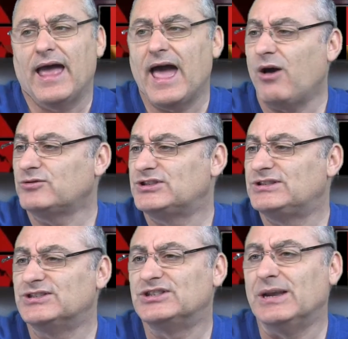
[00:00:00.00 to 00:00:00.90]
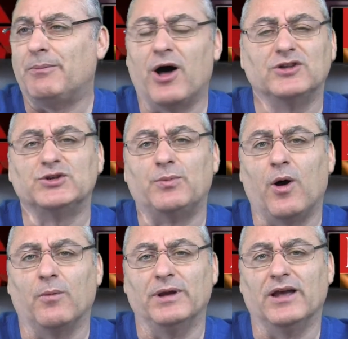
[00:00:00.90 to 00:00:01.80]
How does the Apostle
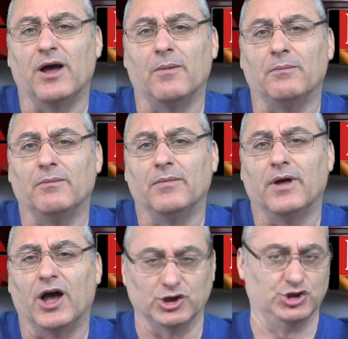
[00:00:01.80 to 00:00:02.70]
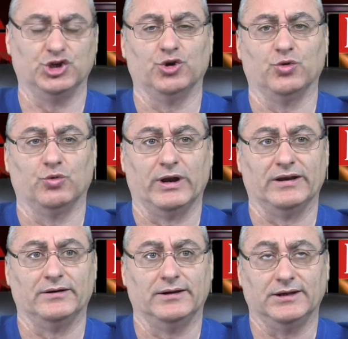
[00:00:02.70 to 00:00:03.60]
Paul become a Jew
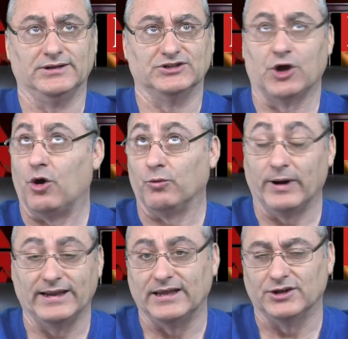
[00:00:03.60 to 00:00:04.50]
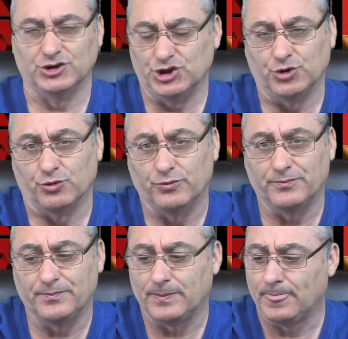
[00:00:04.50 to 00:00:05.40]
when he's already a Jew?
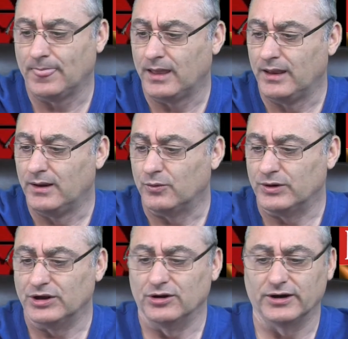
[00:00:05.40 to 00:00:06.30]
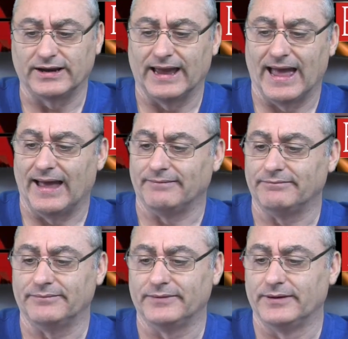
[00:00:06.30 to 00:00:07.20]
When you look at
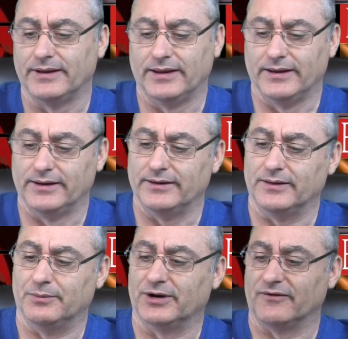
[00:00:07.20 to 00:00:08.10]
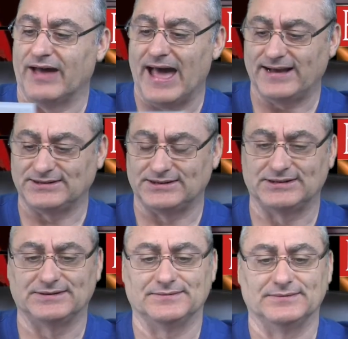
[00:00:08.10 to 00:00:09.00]
the book of
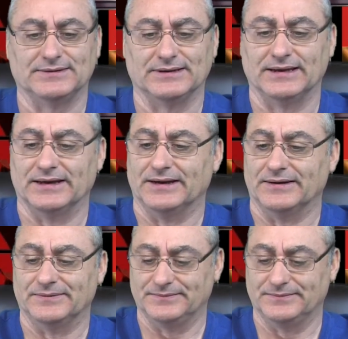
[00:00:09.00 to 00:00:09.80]
Acts, the